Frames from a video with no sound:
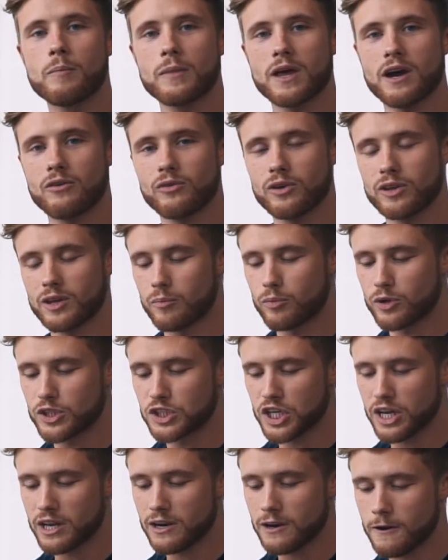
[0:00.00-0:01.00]
I really
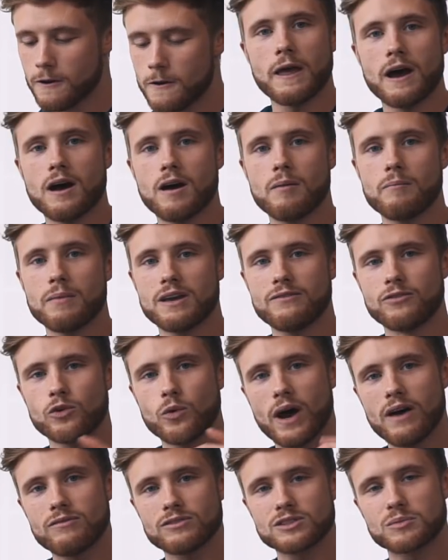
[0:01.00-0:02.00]
appreciate it. If
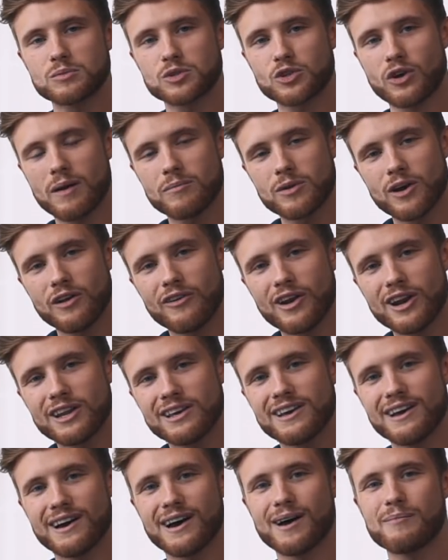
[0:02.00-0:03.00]
you haven't subscribed
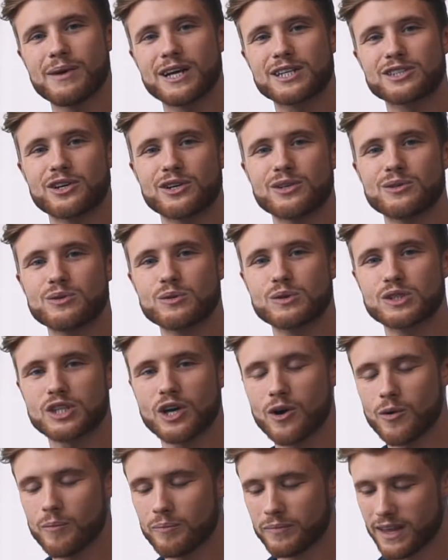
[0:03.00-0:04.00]
already, make sure you do
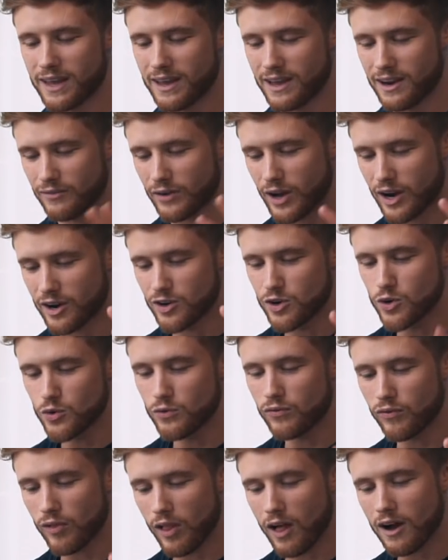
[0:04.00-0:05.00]
so. And I've got a
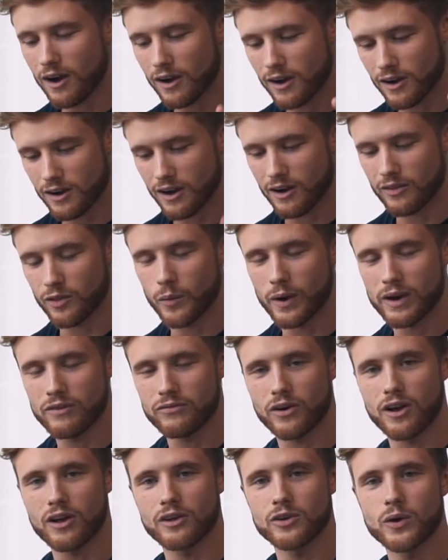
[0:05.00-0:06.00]
new vlog on the way
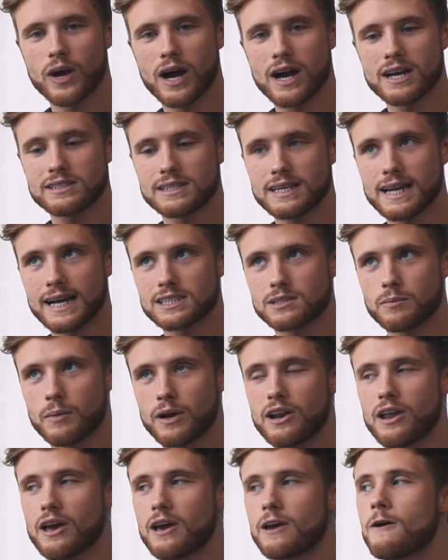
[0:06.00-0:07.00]
for all you guys next
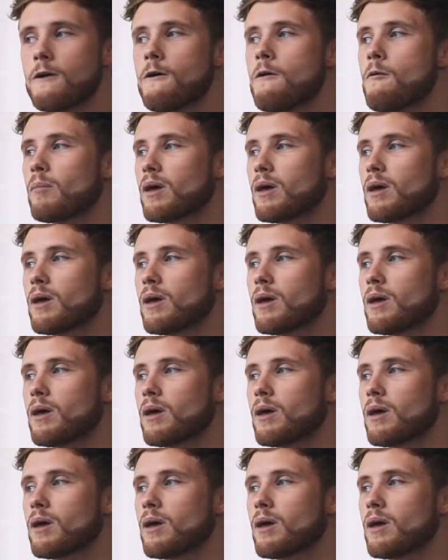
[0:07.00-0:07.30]
Monday.